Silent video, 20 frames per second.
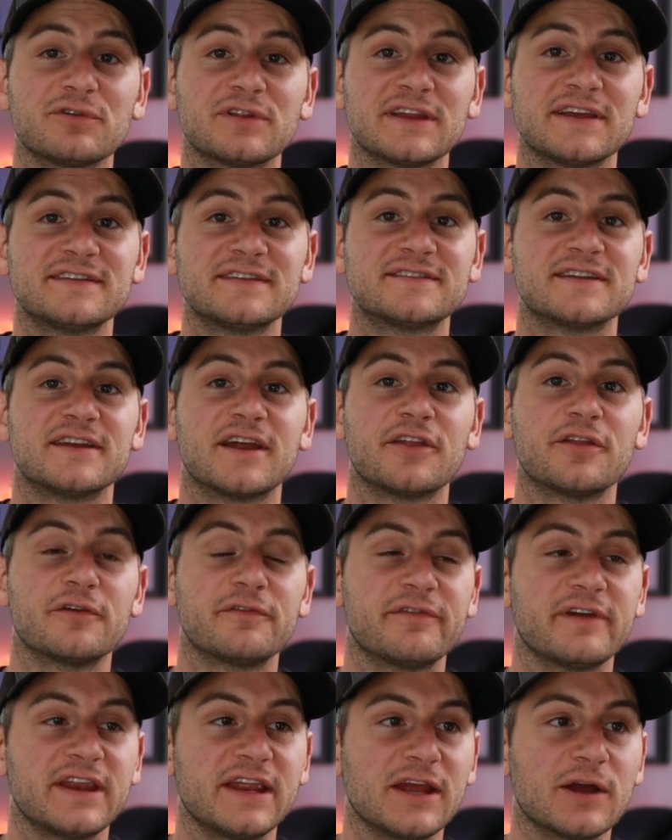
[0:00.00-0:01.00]
released another
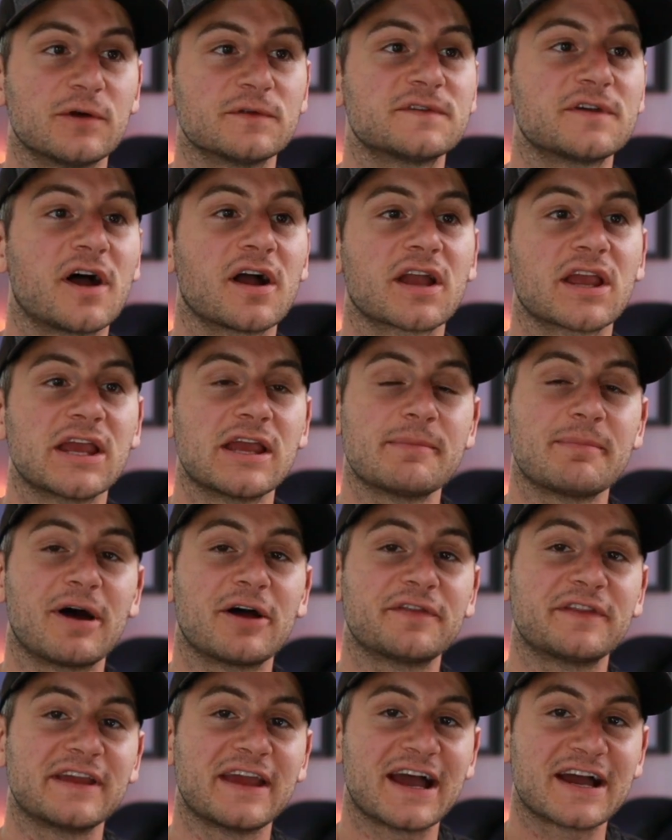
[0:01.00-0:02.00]
video talking
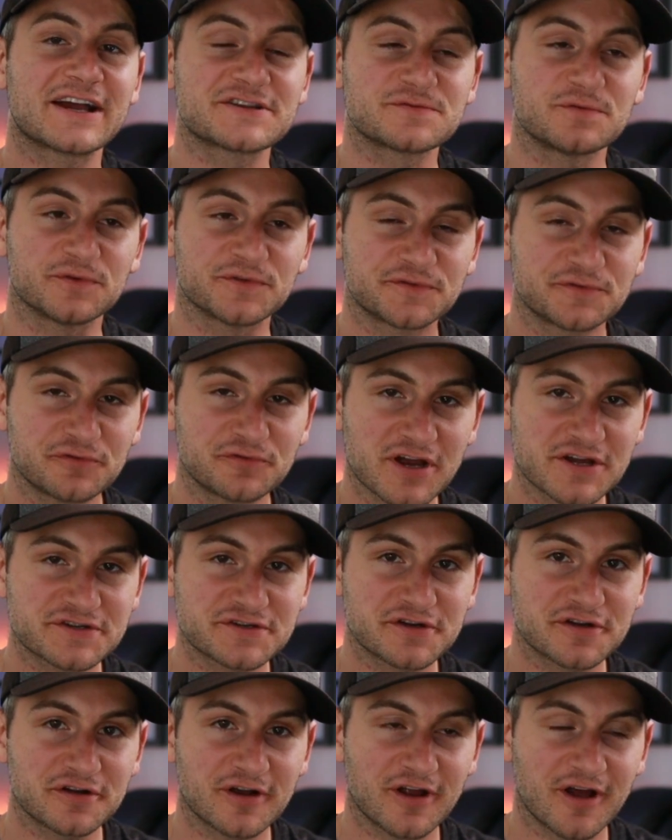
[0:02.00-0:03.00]
about the actual
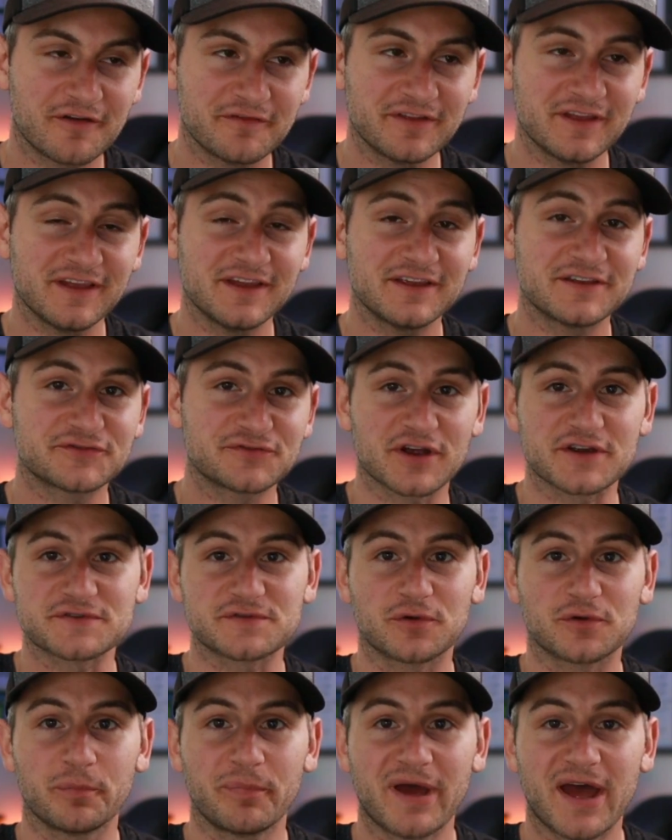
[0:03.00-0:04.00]
structure of the
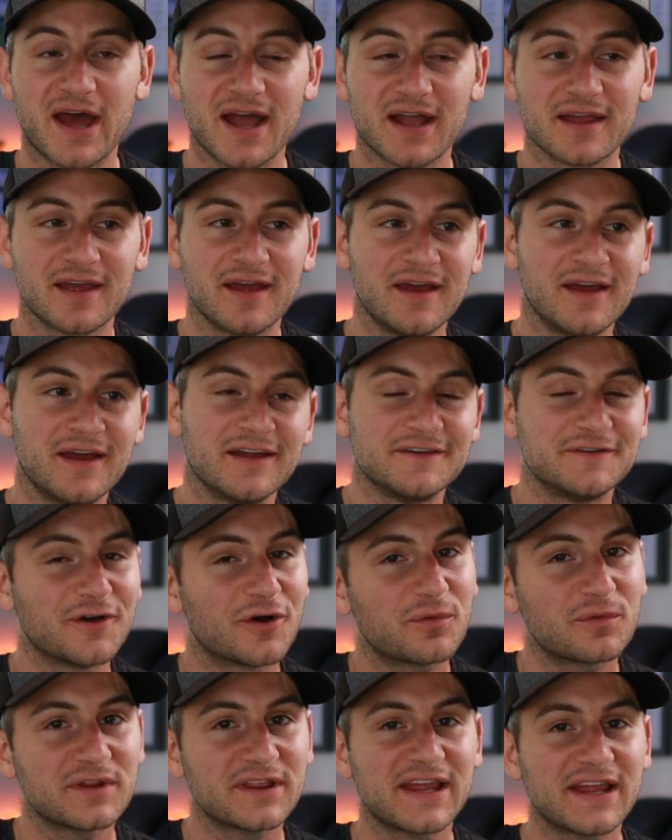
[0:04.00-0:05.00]
structural pack,
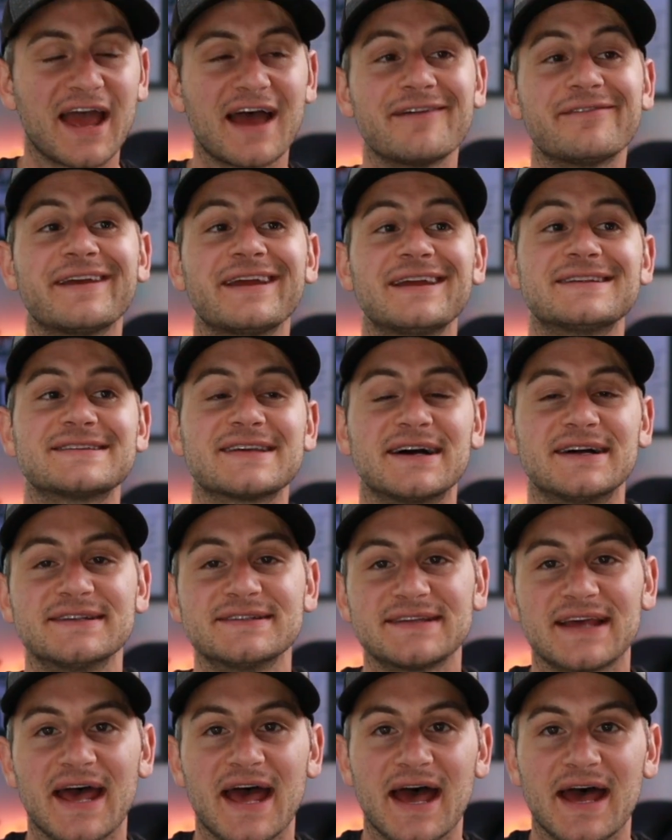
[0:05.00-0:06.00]
don't really have a ton
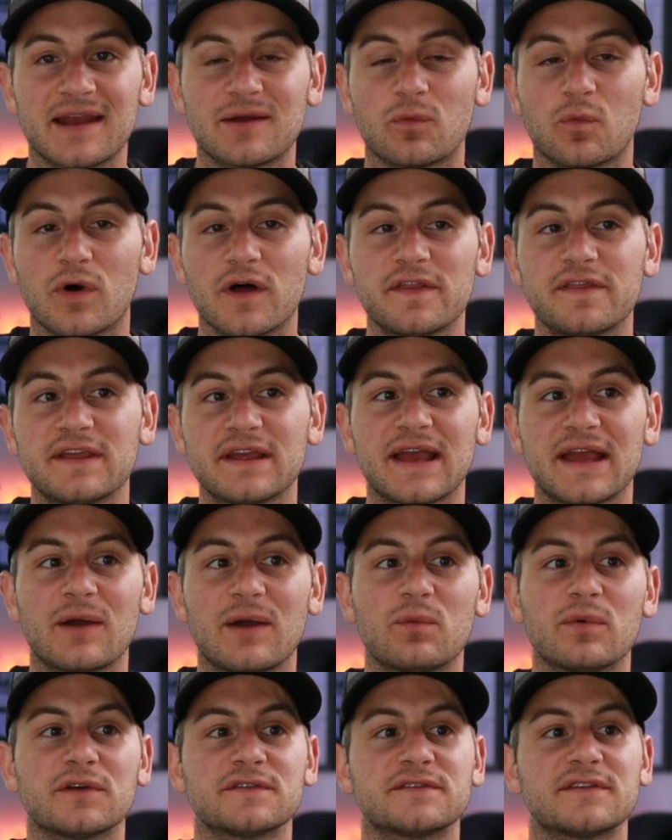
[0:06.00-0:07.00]
to add. One thing I will